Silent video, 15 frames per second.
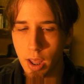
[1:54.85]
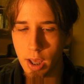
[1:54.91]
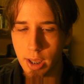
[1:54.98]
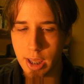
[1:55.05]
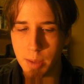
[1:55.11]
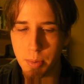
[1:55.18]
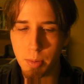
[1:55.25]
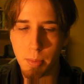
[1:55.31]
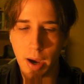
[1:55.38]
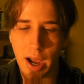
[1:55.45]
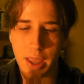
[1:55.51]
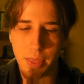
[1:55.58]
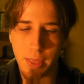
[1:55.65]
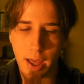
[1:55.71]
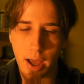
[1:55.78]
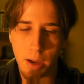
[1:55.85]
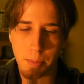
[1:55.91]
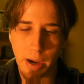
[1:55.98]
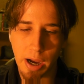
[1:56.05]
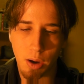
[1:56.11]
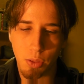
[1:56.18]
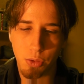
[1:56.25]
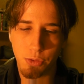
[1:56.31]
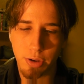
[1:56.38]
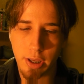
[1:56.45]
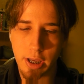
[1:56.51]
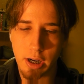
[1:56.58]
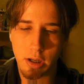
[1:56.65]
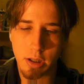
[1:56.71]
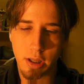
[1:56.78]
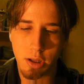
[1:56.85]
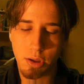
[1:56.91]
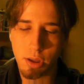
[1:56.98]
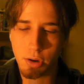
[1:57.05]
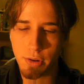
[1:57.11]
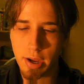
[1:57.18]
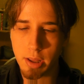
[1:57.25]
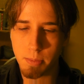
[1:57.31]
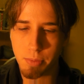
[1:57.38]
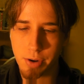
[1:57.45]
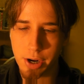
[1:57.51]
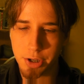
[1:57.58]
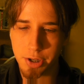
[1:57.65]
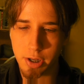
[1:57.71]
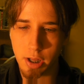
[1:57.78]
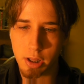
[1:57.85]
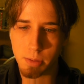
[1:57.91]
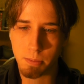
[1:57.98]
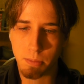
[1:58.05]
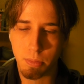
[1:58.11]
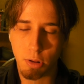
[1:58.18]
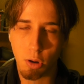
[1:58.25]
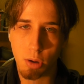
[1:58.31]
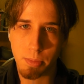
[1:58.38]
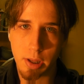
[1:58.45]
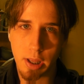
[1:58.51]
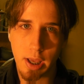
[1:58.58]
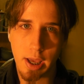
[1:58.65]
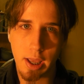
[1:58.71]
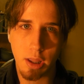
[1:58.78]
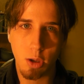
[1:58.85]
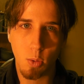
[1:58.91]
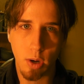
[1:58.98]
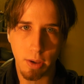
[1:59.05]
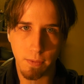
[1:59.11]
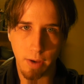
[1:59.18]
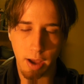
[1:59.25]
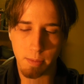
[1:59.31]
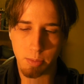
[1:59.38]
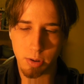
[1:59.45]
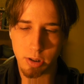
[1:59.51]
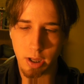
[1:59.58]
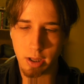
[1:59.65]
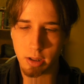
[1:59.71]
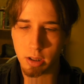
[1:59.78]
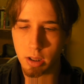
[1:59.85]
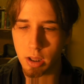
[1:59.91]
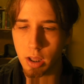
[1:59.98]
Keep in mind that about 3 years into the Great Depression, unemployment hit 25%.